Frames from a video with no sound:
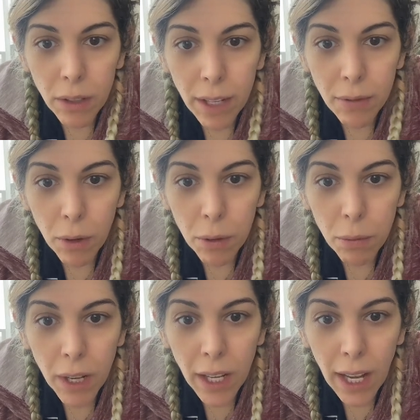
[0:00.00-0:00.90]
you don't like
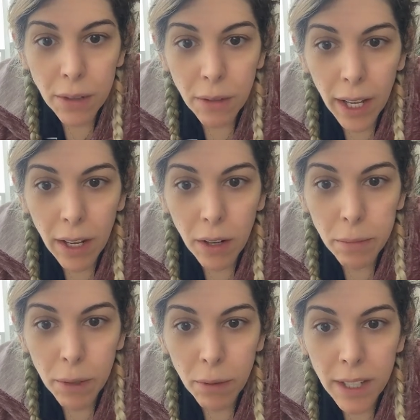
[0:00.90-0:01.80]
Fourth Wing and you
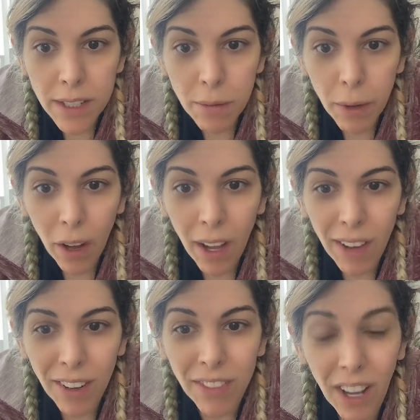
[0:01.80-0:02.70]
like oatmeal raisin. We
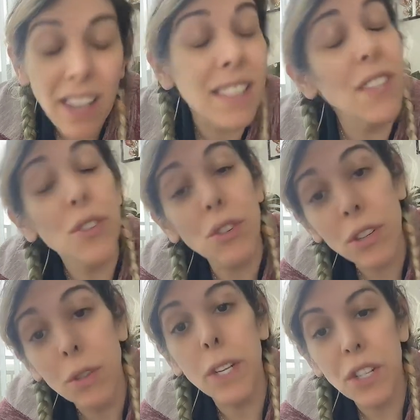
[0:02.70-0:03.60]
all have our flaws. It's
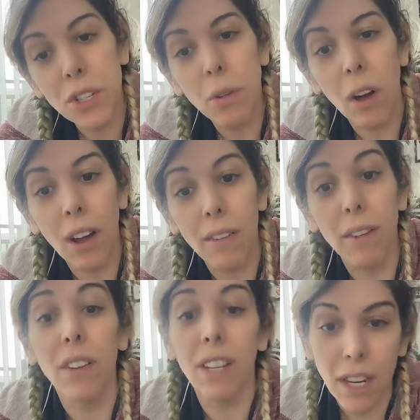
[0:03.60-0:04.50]
true. We do all
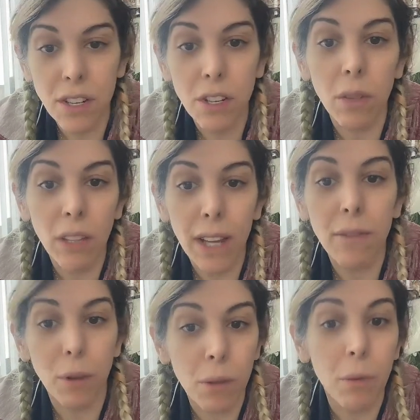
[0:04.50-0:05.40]
have our flaws. I don't
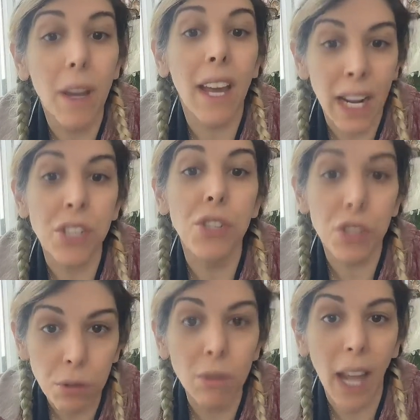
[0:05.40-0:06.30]
like Fourth Wing and I
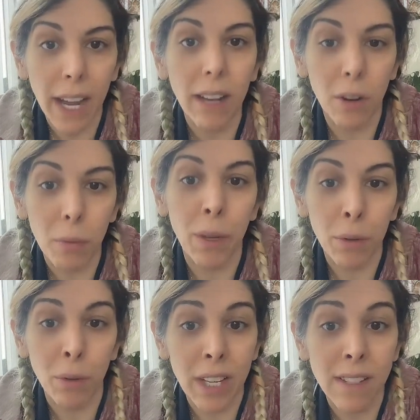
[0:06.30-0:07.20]
do like
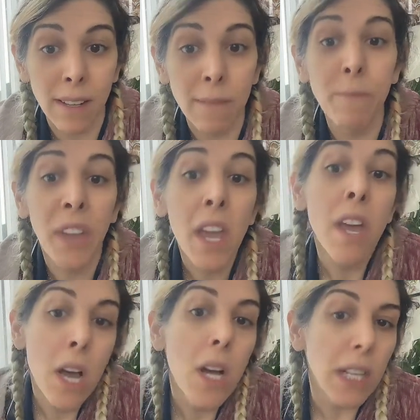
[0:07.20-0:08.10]
oatmeal raisin.
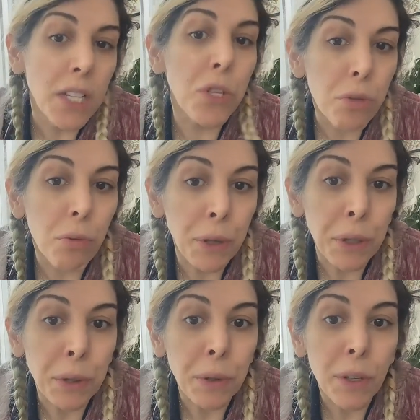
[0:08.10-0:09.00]
It's
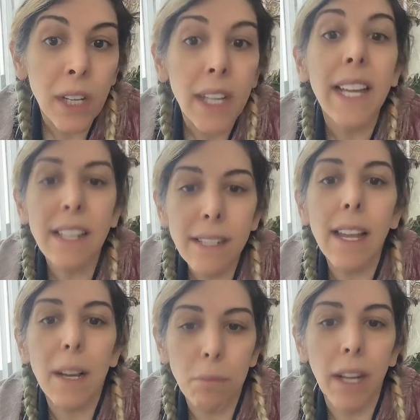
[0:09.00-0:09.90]
true. It
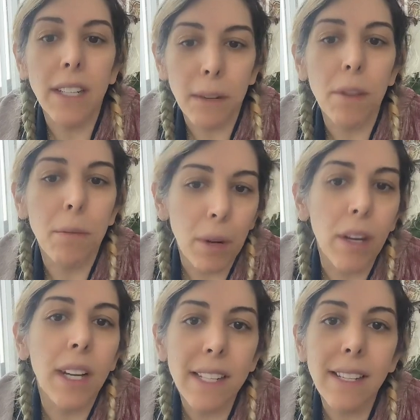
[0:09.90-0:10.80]
is like blind date with
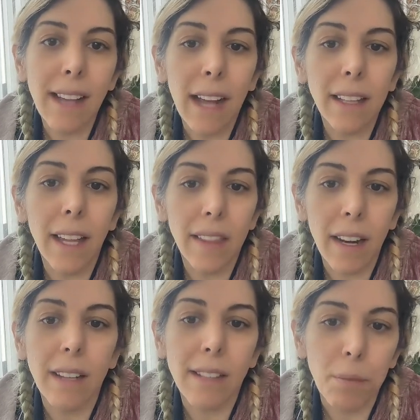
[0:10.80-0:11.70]
a book. It's exactly
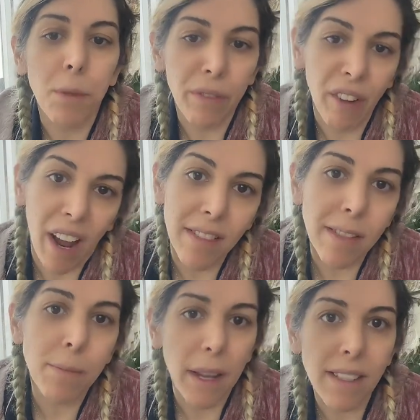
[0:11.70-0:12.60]
like that except with
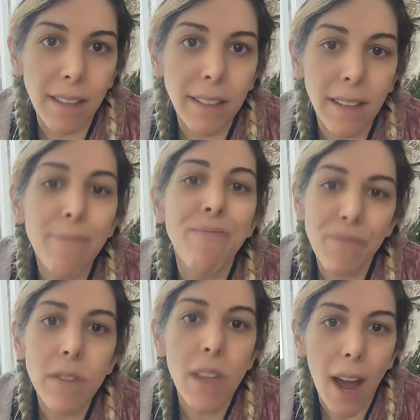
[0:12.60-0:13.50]
friends,
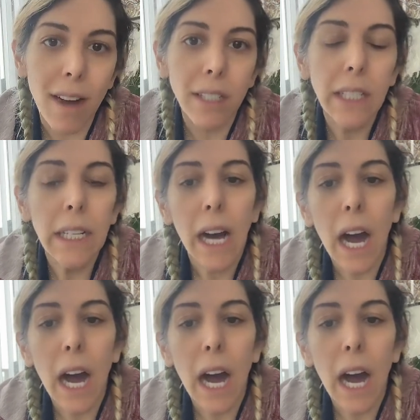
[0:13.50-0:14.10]
basically. Yeah.